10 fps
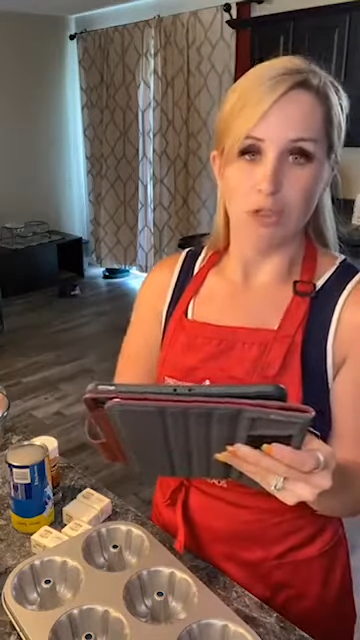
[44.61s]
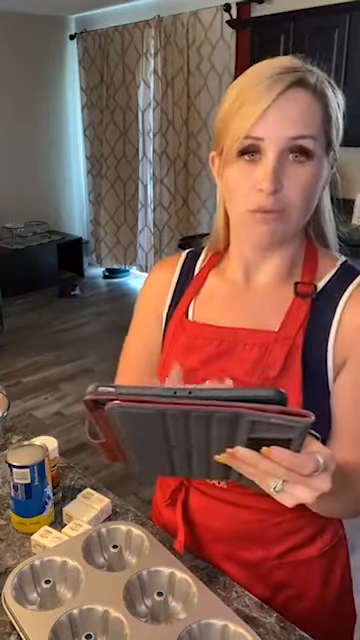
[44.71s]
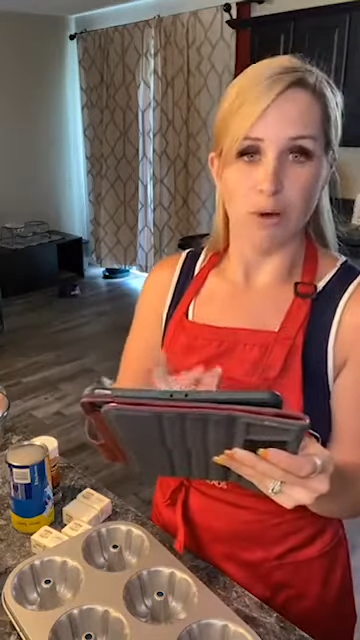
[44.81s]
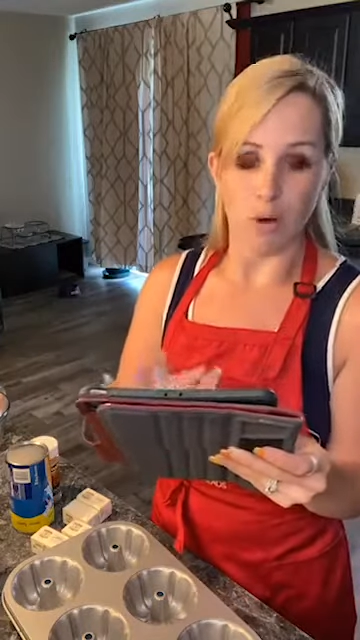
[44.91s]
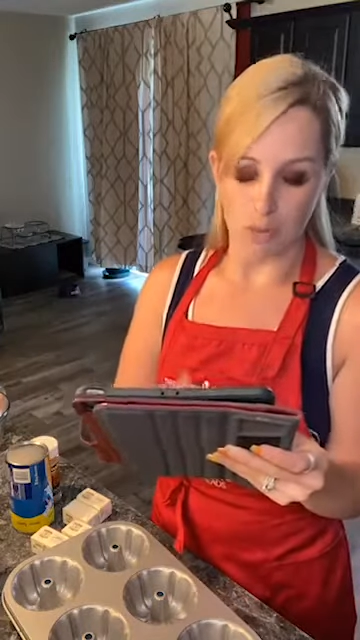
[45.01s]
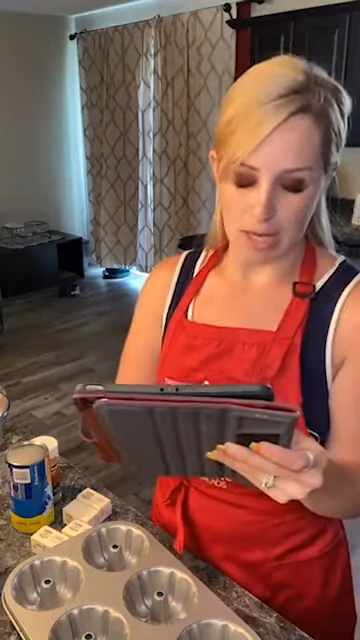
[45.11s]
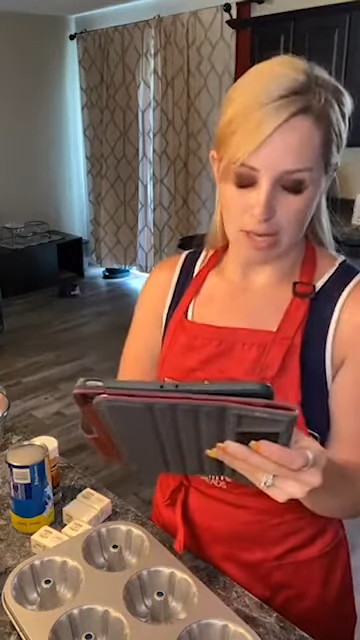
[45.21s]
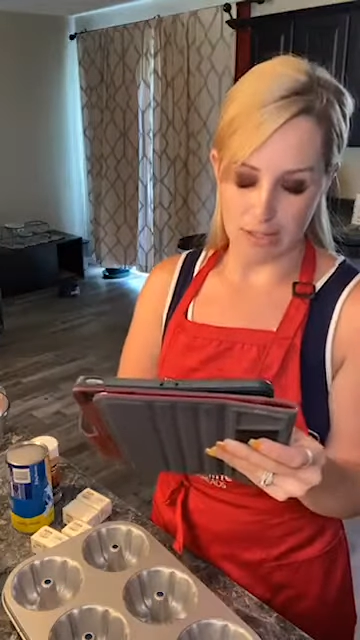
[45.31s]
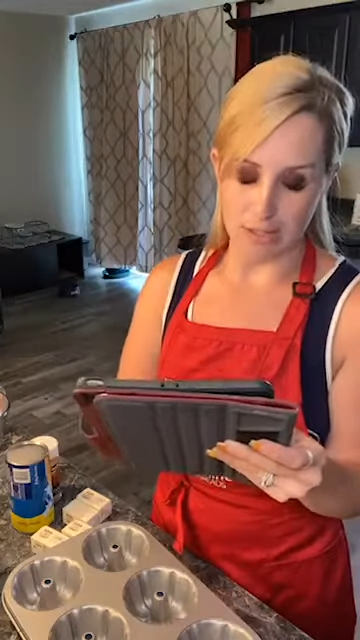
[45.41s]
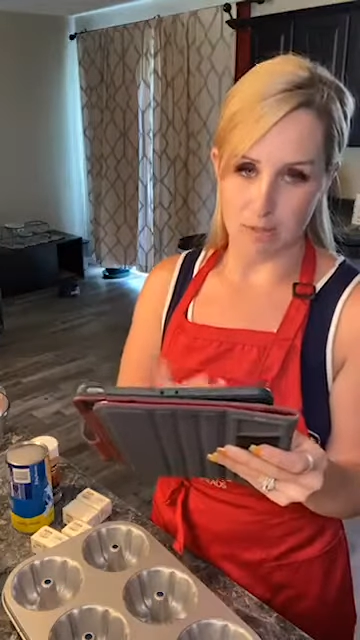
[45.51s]
Throw
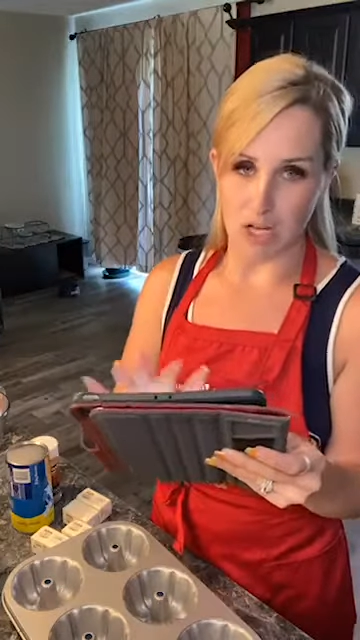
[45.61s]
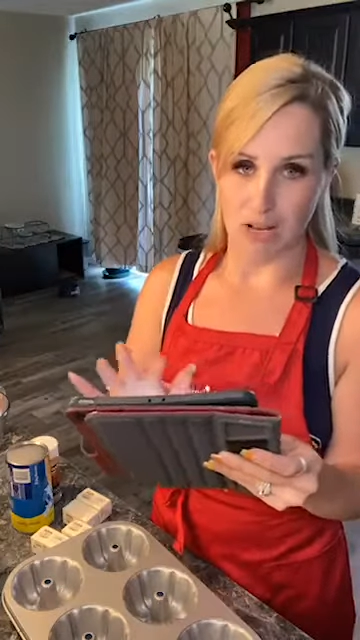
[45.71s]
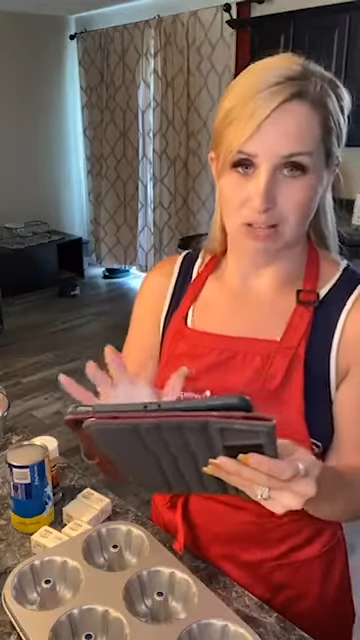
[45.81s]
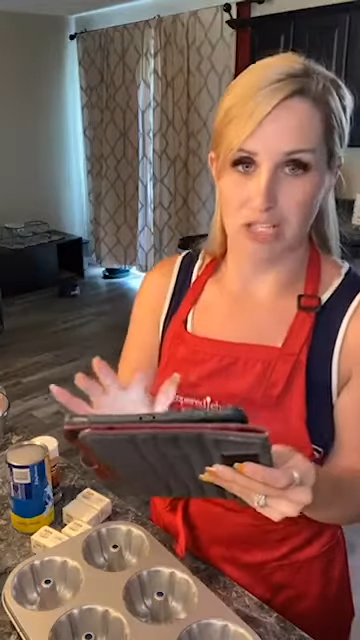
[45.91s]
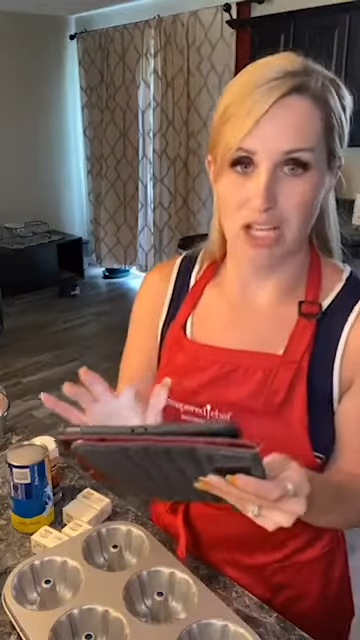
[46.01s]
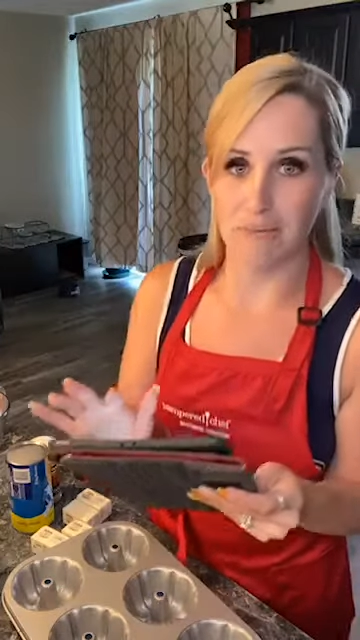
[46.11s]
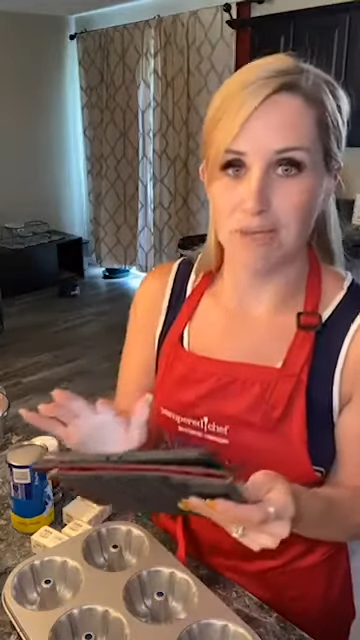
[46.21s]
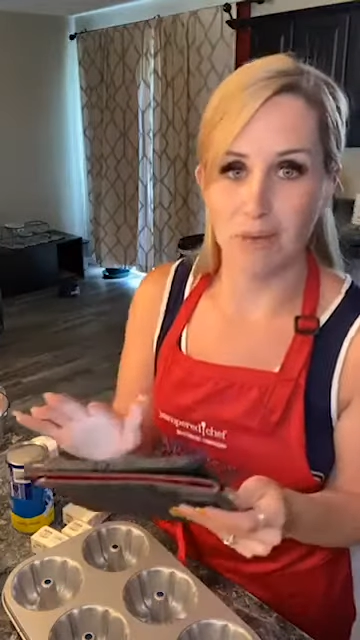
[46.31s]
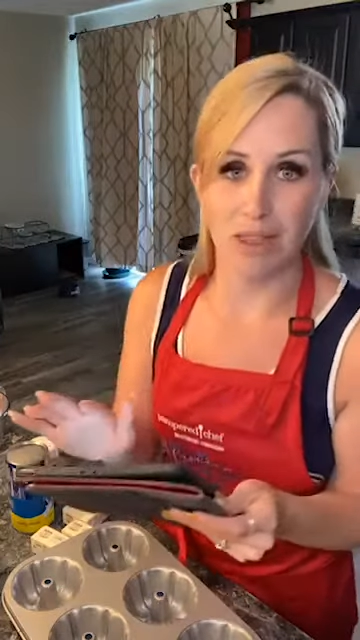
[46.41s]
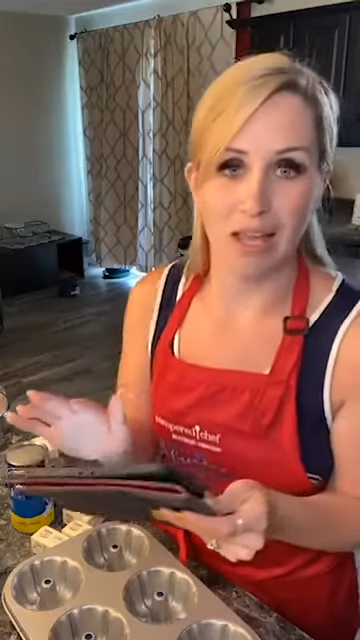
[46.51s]
in some chocolate
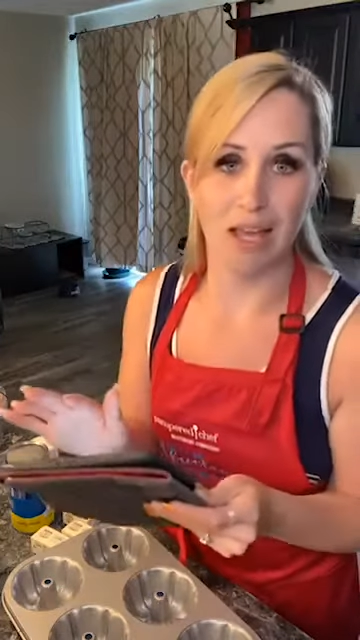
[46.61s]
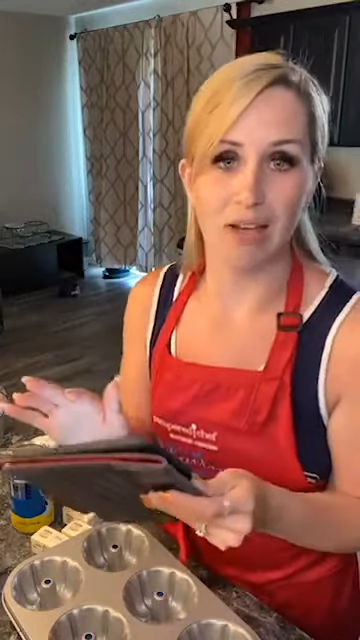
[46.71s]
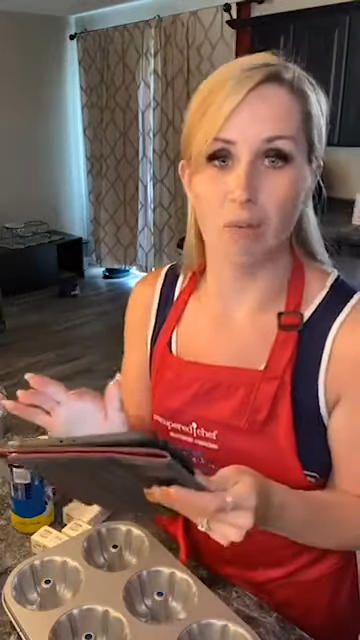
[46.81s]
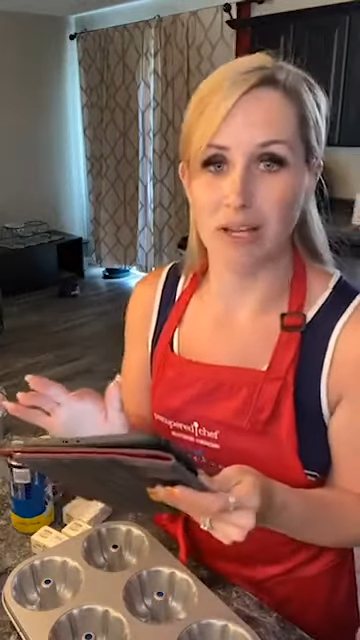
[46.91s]
chips with it,